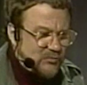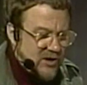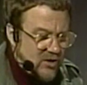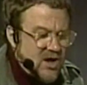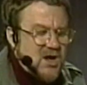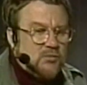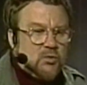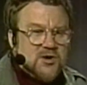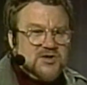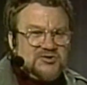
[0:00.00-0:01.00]
We're
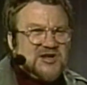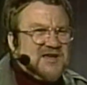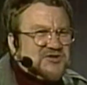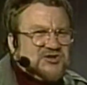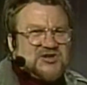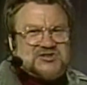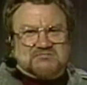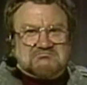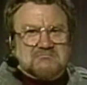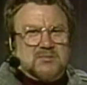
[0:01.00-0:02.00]
using it to just
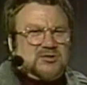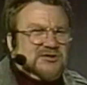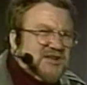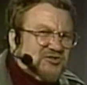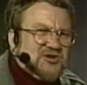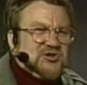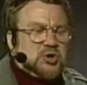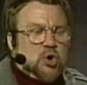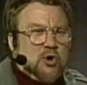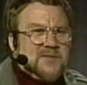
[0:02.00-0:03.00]
listen to
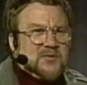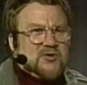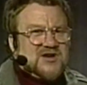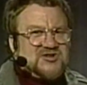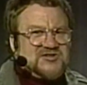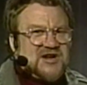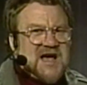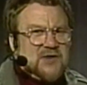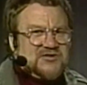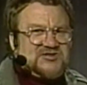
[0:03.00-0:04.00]
chord progressions and
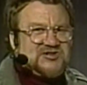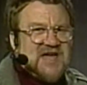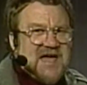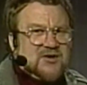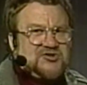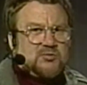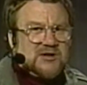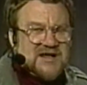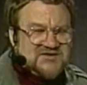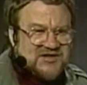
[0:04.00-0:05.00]
how the scales
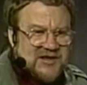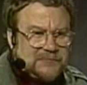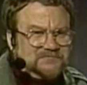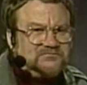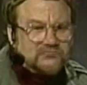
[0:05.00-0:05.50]
relate to them.